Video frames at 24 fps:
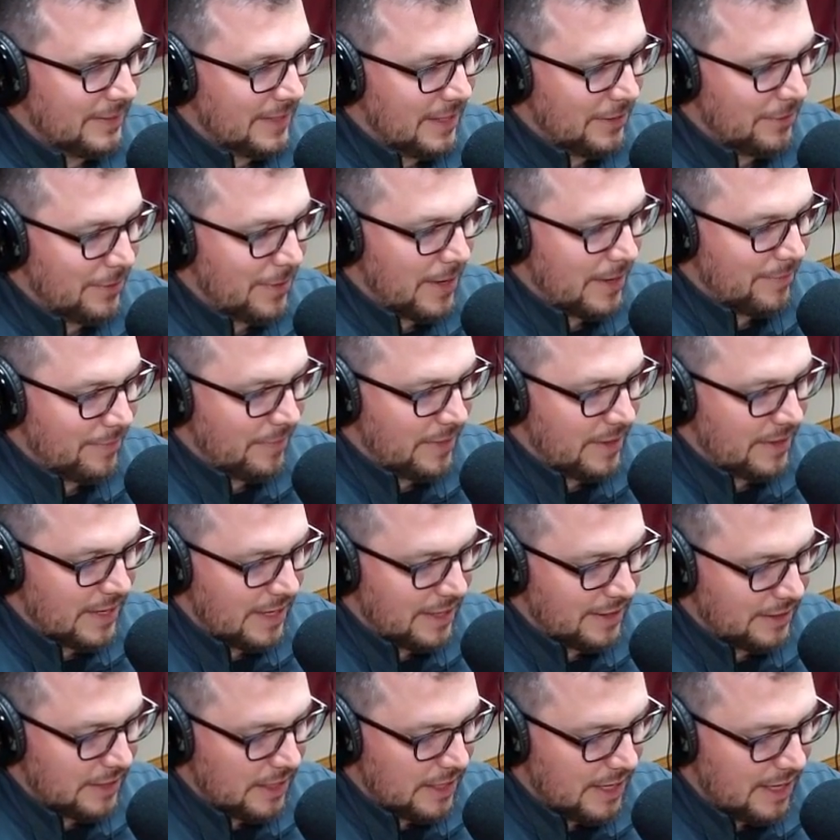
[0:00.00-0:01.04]
That's right. And
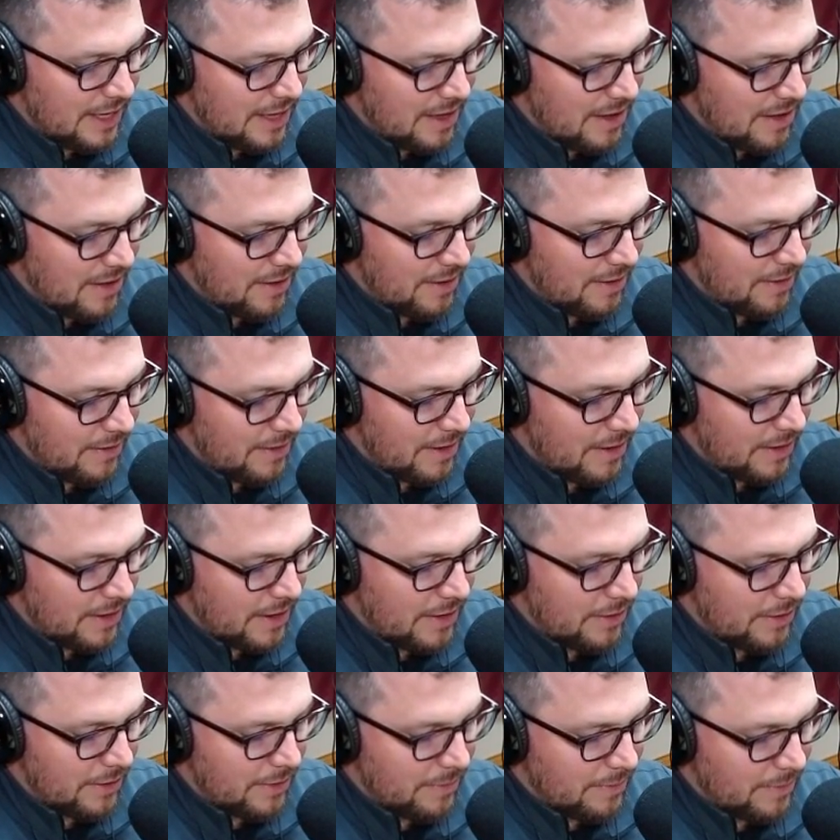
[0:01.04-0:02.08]
then Sydney Young,
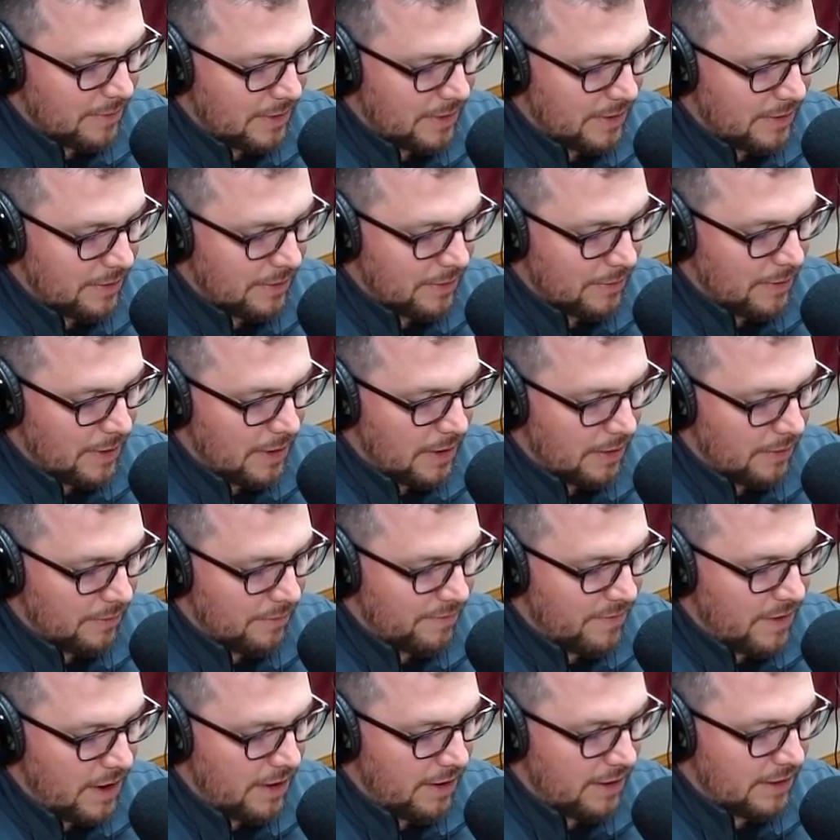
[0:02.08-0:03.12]
another
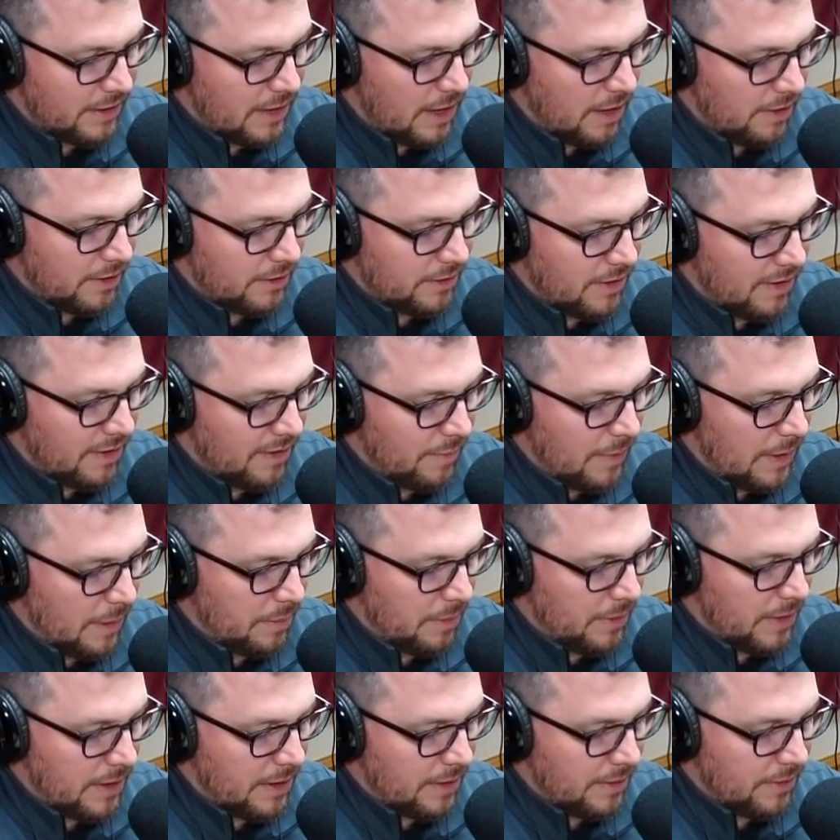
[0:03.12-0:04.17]
very solid softball
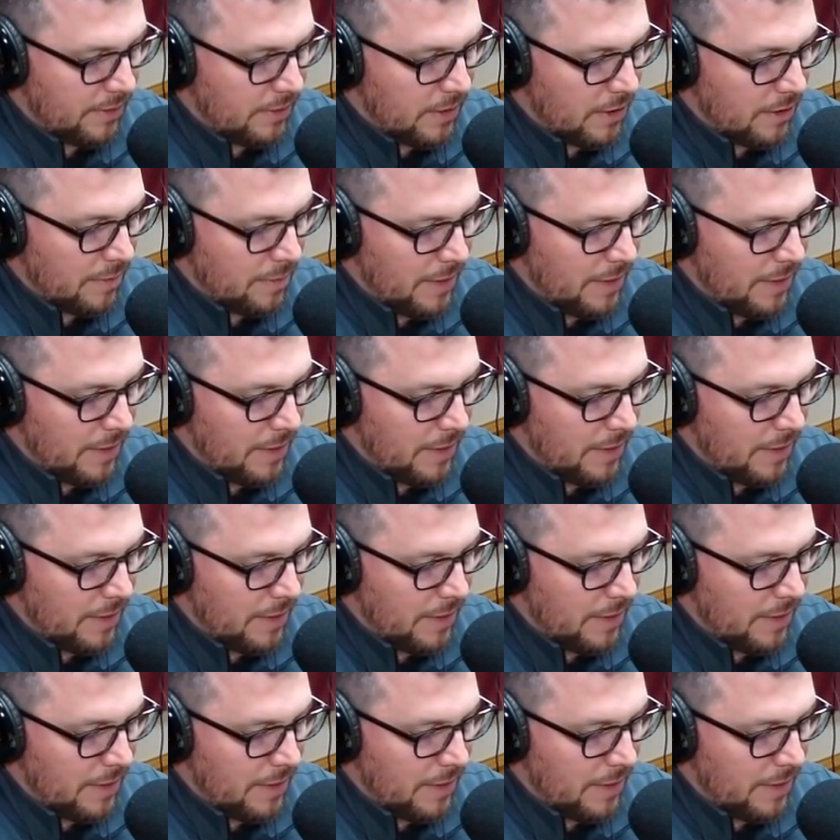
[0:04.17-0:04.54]
player, third